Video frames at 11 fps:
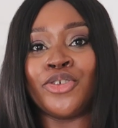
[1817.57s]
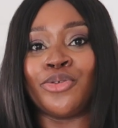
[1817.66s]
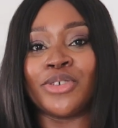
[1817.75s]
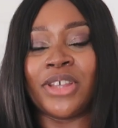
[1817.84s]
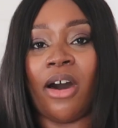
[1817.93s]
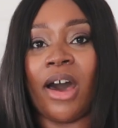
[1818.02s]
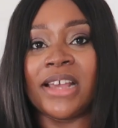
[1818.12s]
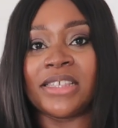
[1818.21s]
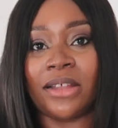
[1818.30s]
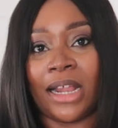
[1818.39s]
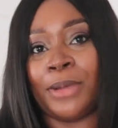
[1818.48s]
Draws the
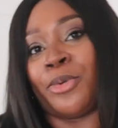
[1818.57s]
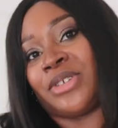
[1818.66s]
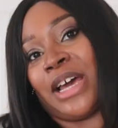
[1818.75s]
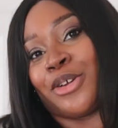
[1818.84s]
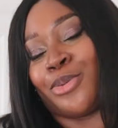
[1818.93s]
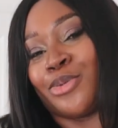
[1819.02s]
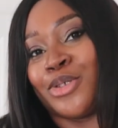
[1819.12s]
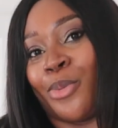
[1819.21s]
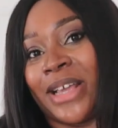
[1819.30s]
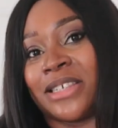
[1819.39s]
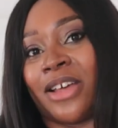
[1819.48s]
eyes slightly more down towards
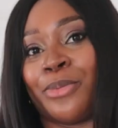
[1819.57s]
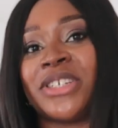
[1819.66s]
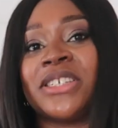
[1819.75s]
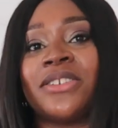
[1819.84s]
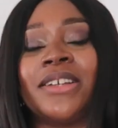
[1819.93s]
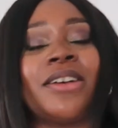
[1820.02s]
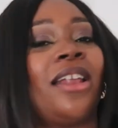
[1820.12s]
the waistline, which is nice.